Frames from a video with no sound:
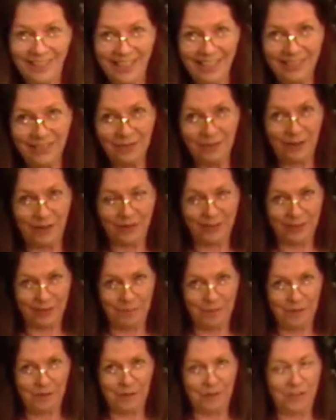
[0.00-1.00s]
That's where all the
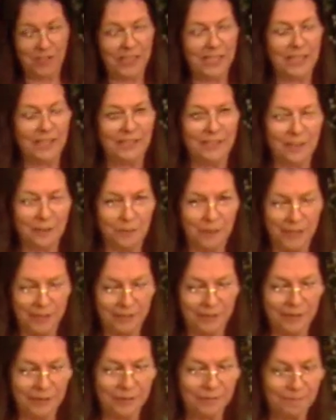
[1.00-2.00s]
computer geniuses went
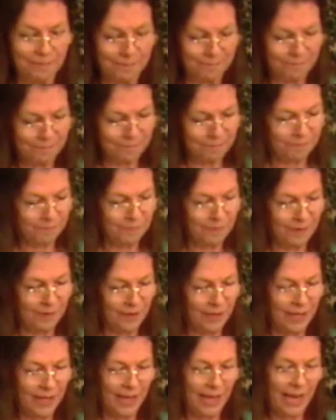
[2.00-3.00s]
to.
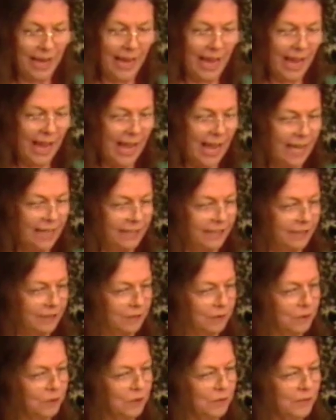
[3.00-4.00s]
And it
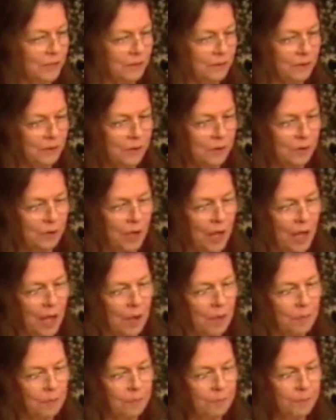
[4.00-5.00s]
grew and grew.
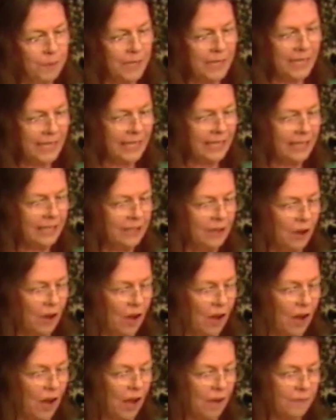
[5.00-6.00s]
Being an
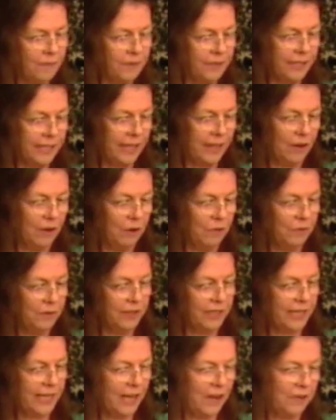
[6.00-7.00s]

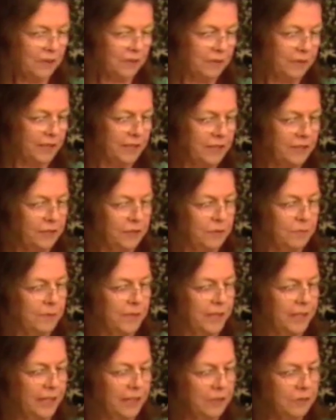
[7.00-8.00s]
over-the-counter
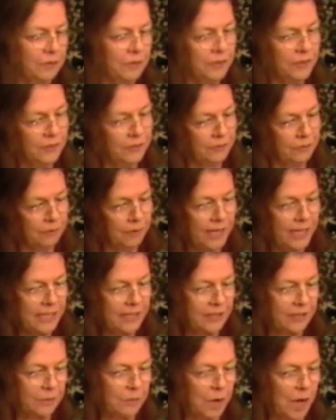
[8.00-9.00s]
instrument, interest rate
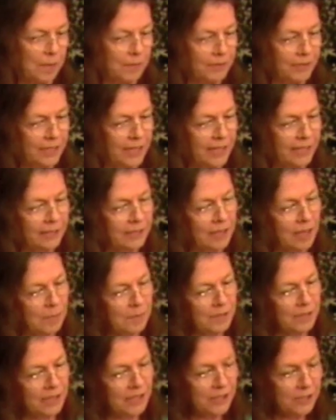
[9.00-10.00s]
swaps can
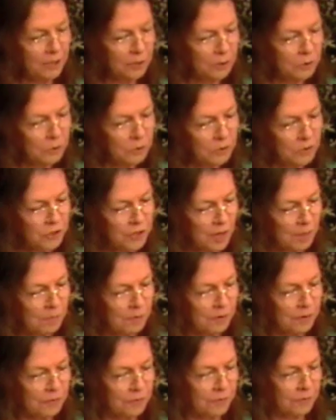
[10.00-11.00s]
come in a huge
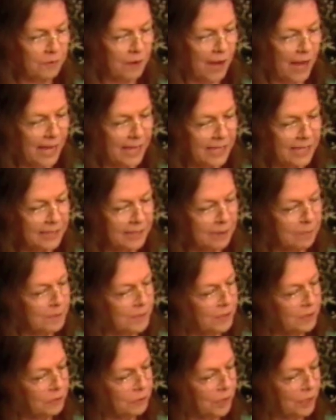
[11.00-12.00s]
number of varieties and
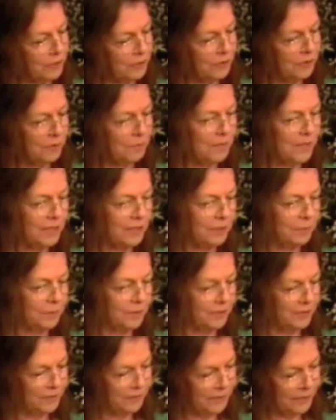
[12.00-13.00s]
be structured to meet
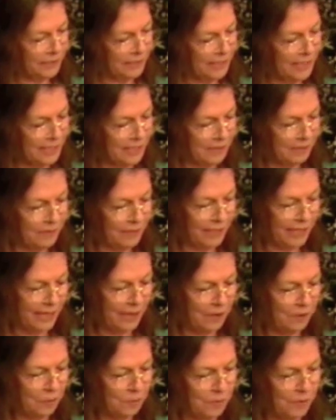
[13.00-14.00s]
specific needs of the
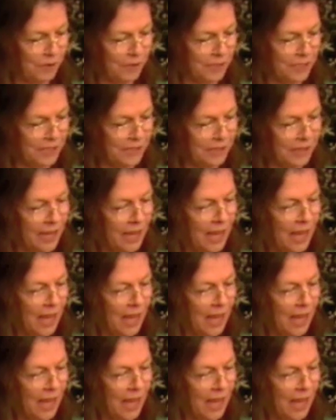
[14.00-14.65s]
counterparties.